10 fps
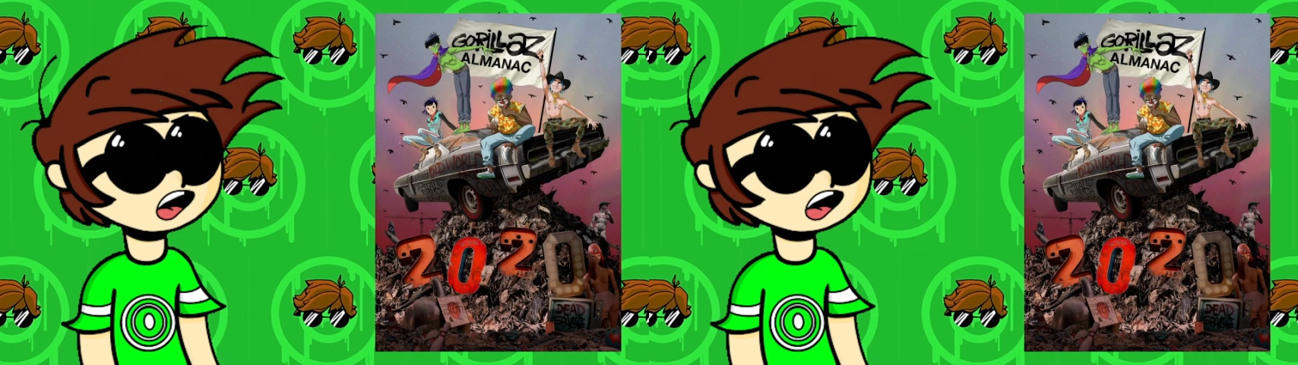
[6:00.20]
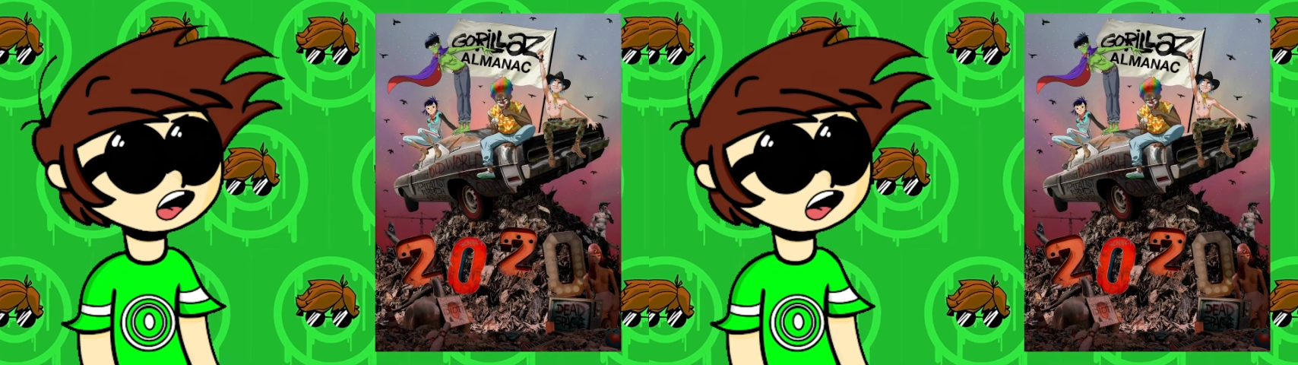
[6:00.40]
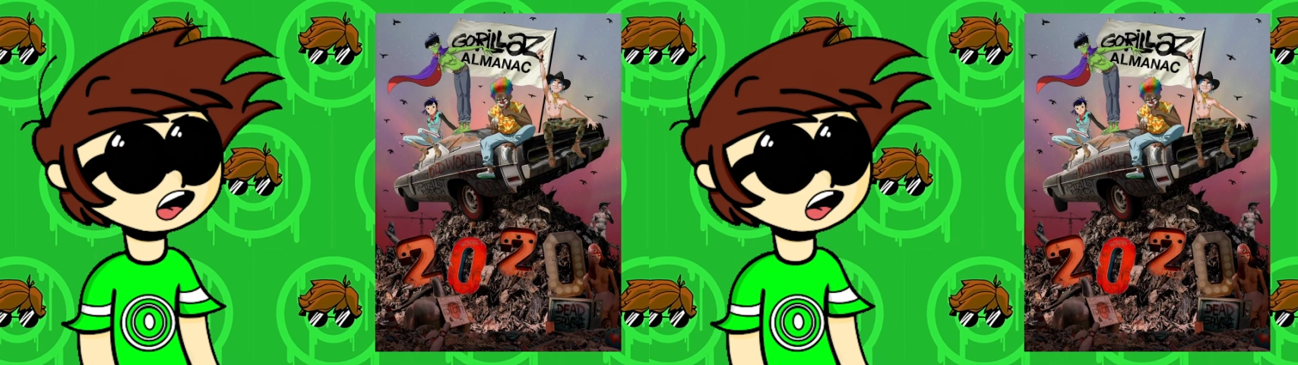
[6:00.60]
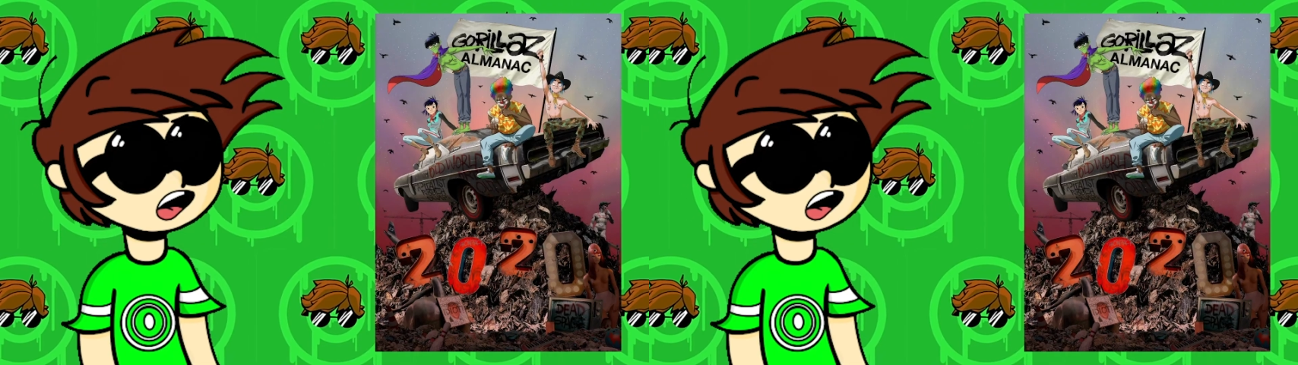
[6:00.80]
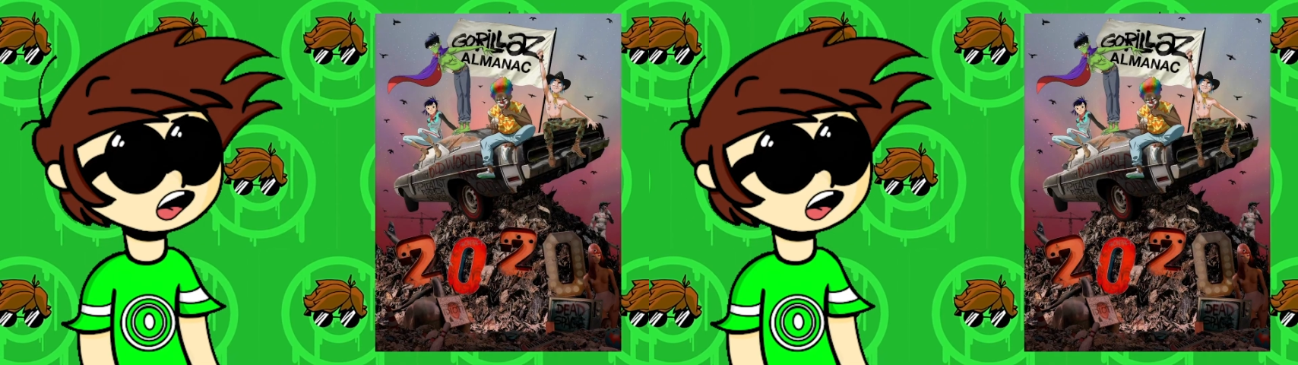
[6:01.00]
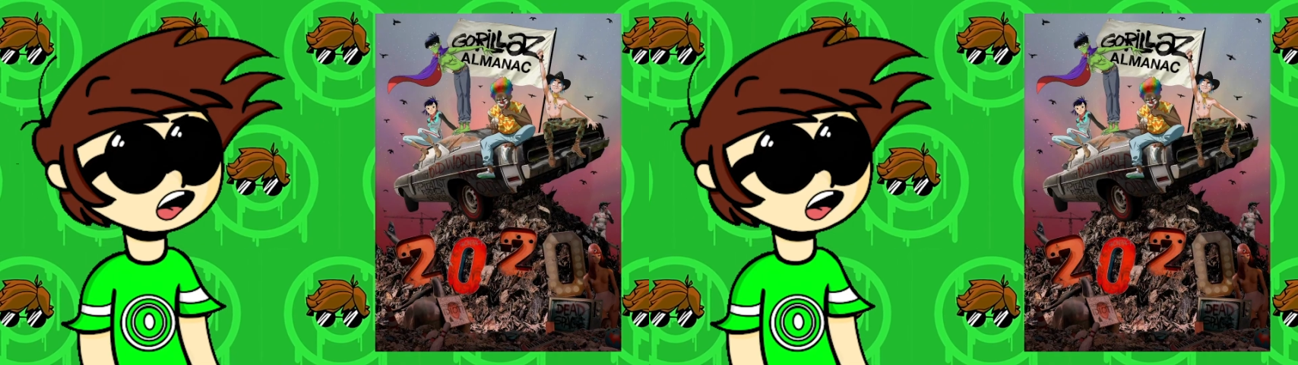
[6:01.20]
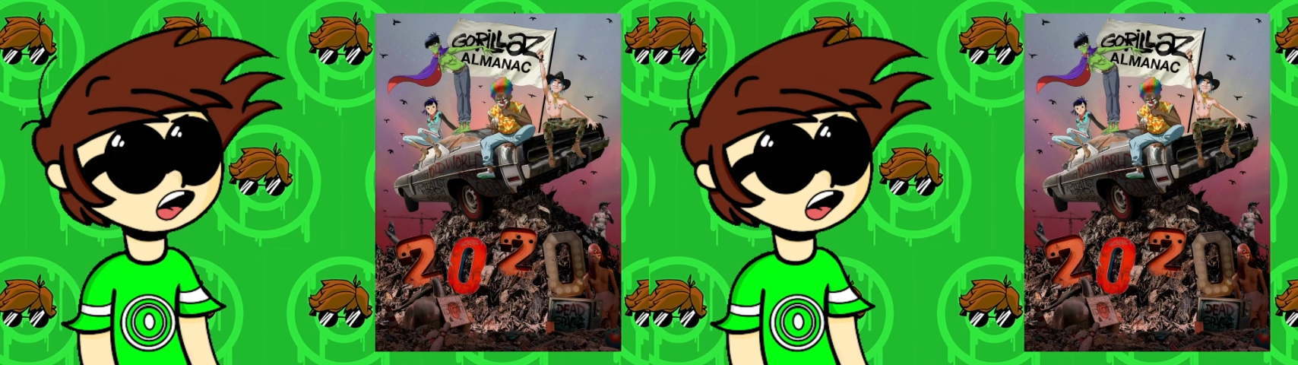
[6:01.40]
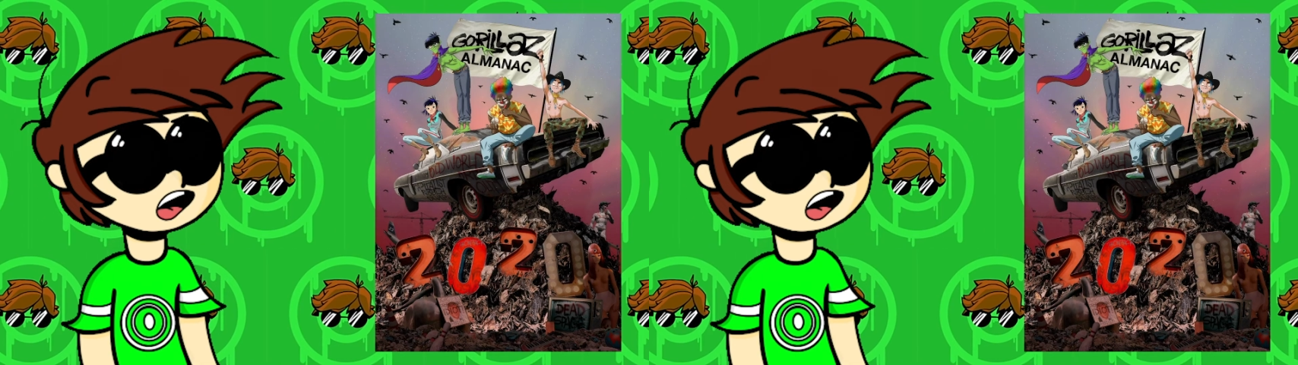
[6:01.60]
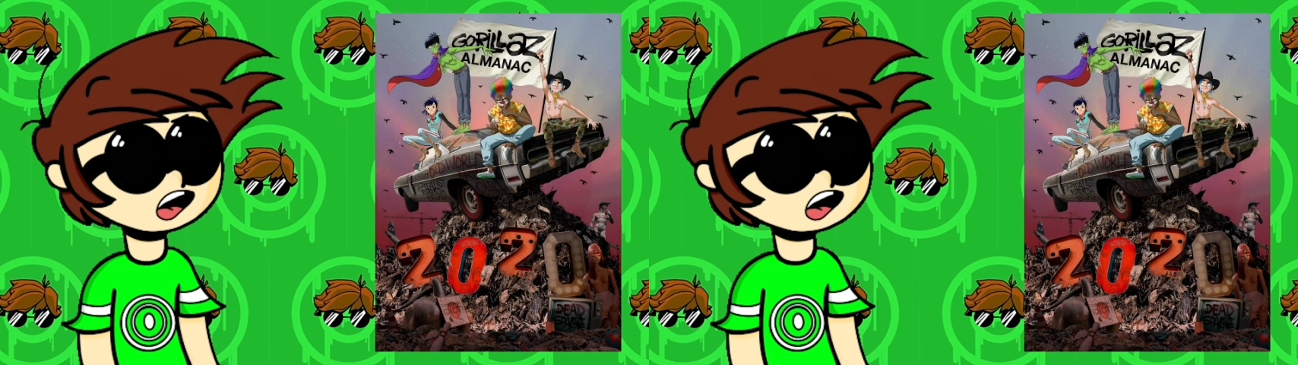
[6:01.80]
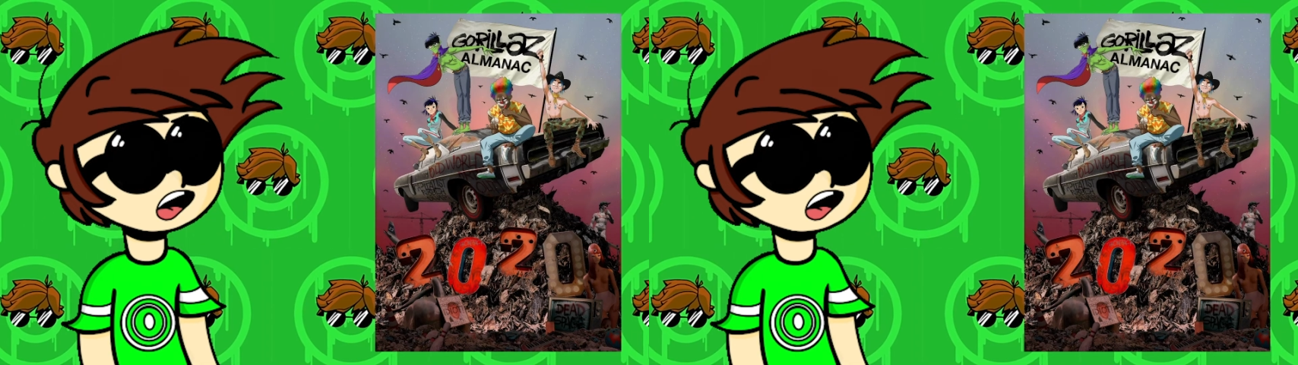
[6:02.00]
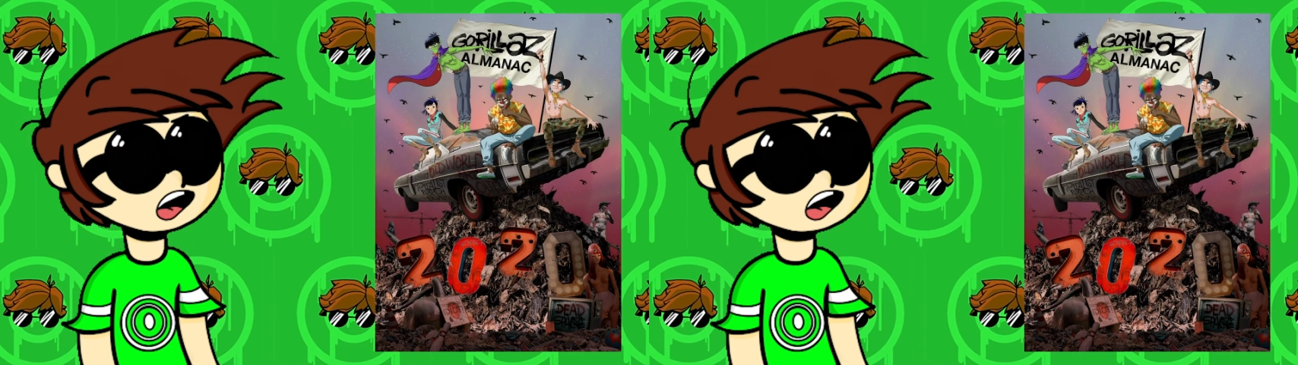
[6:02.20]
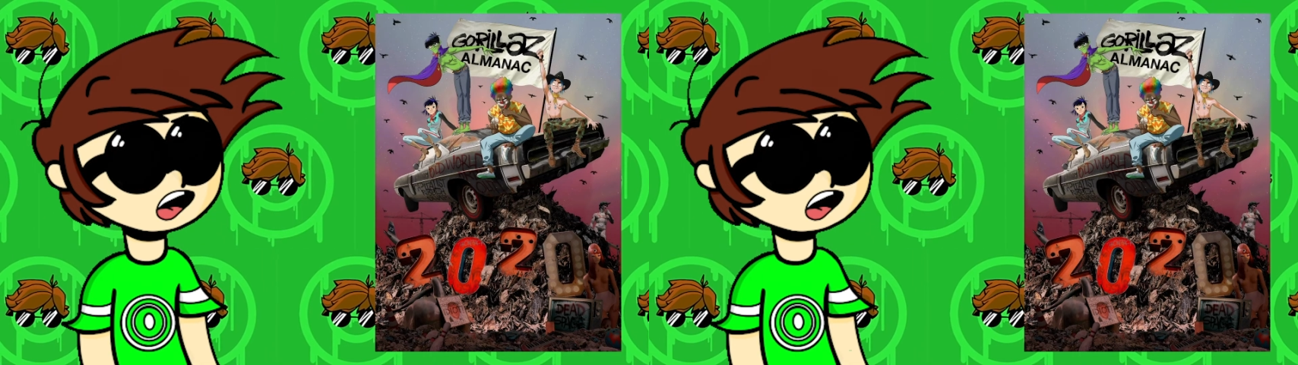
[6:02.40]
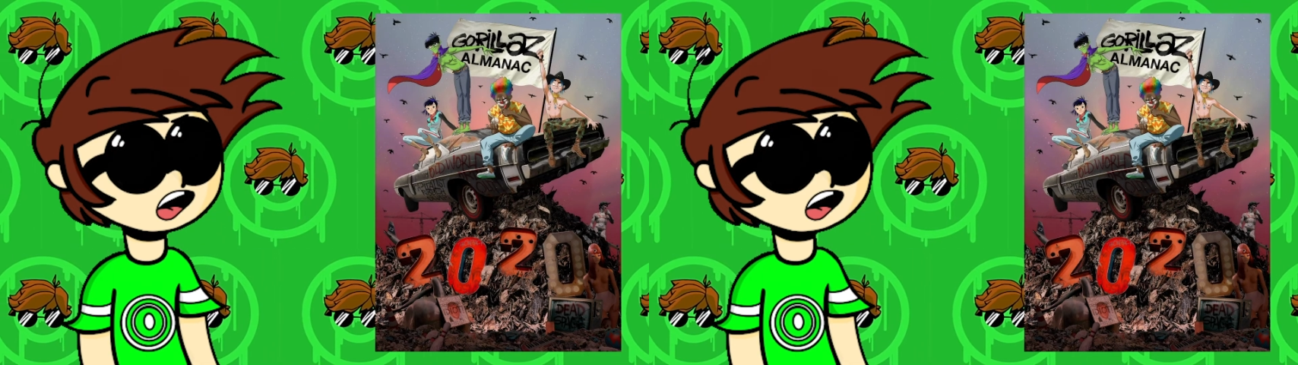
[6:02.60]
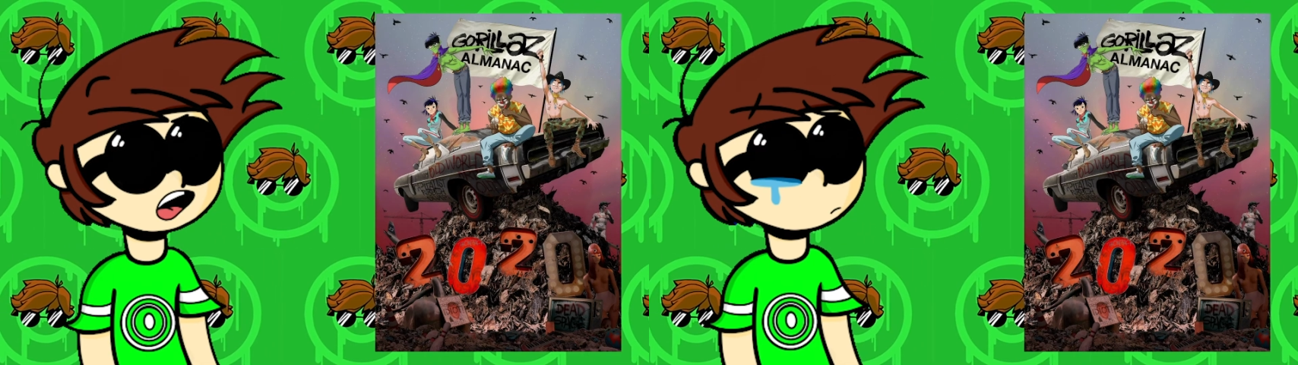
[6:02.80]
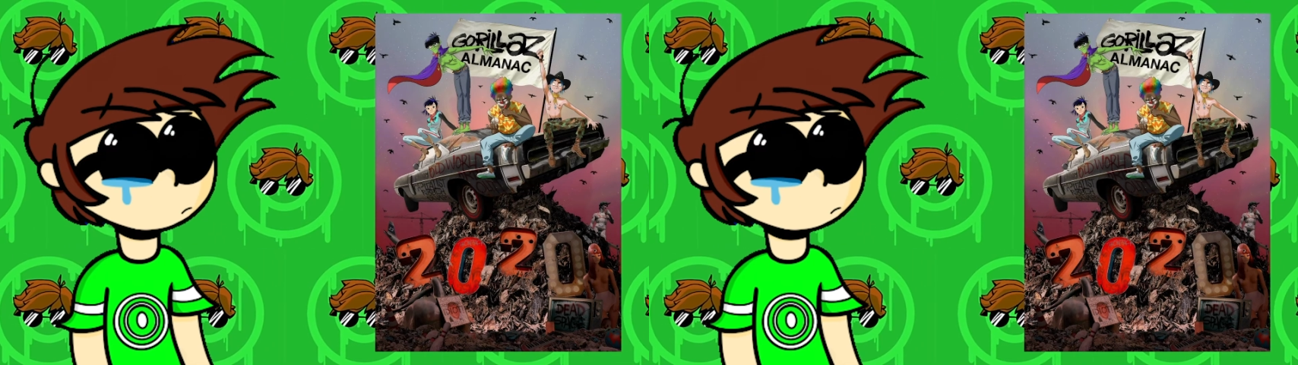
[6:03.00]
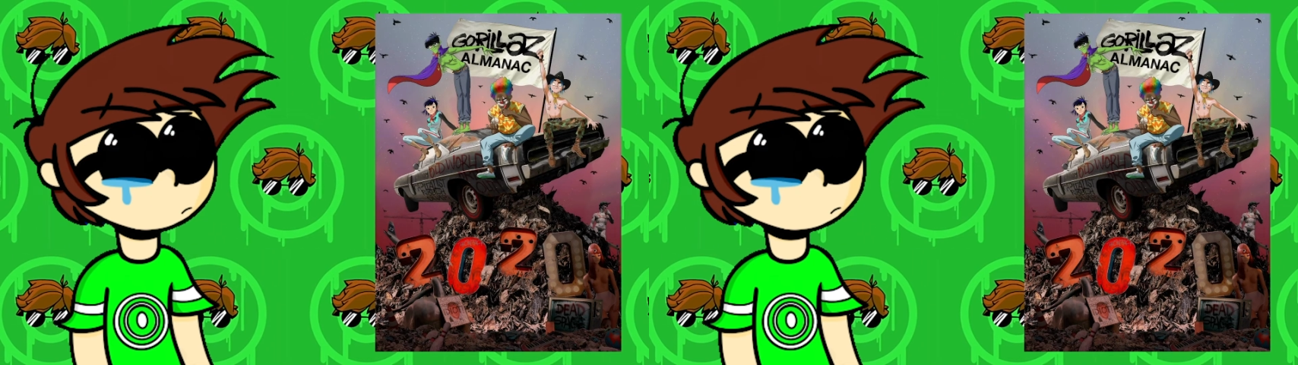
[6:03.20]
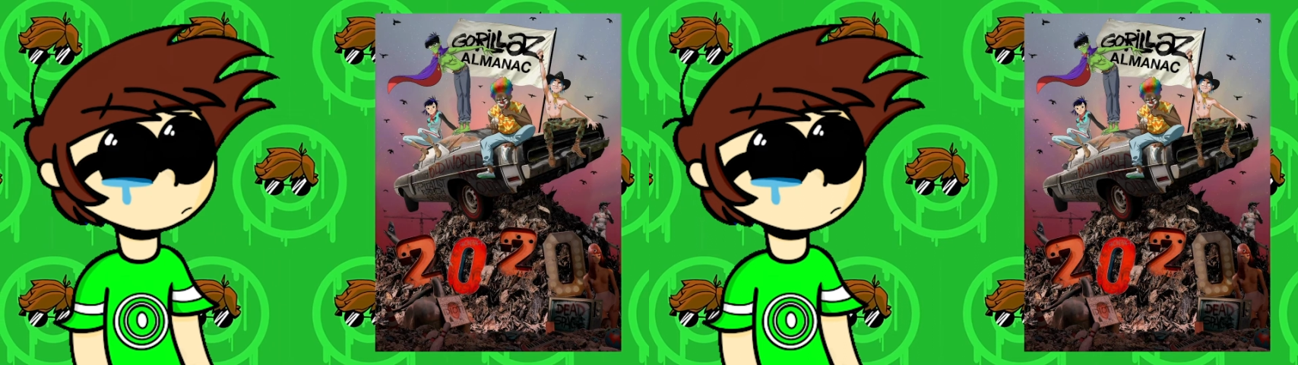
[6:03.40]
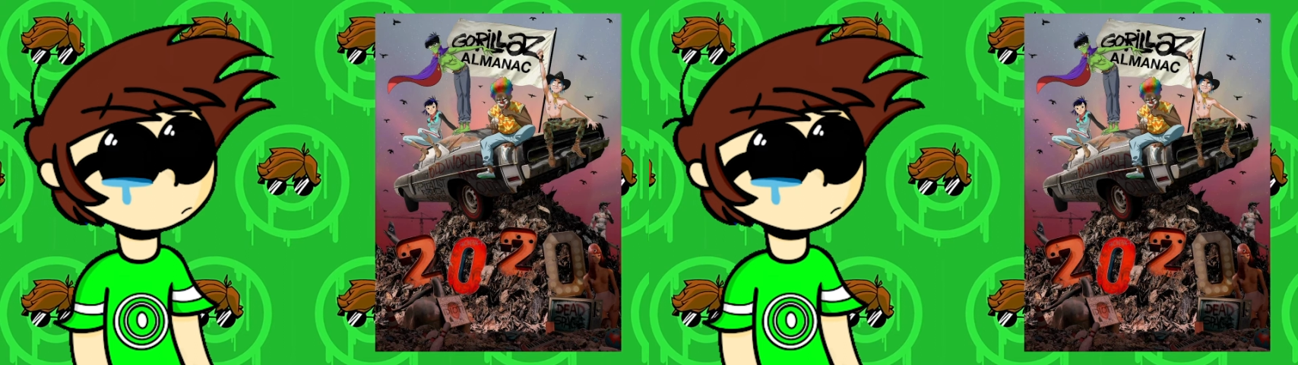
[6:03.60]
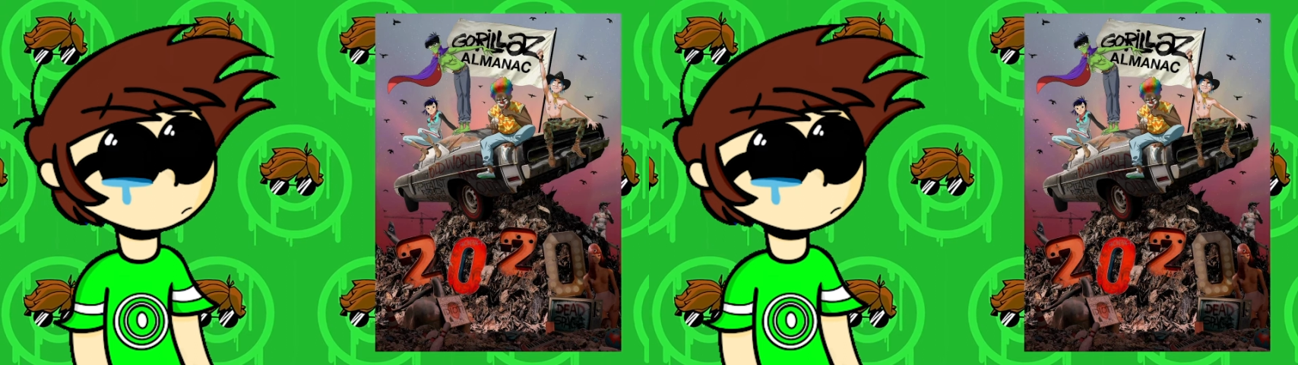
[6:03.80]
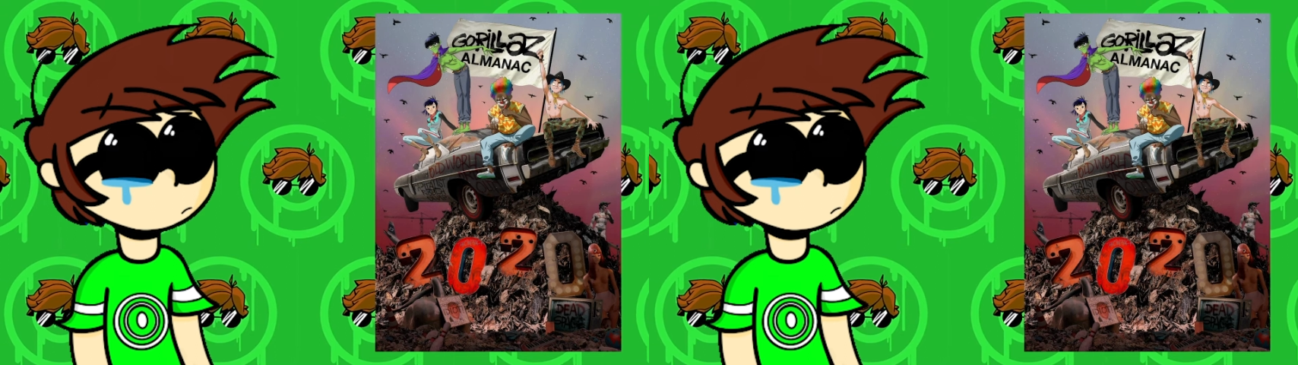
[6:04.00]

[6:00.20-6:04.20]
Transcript: No face is visible, so there are no lips to read.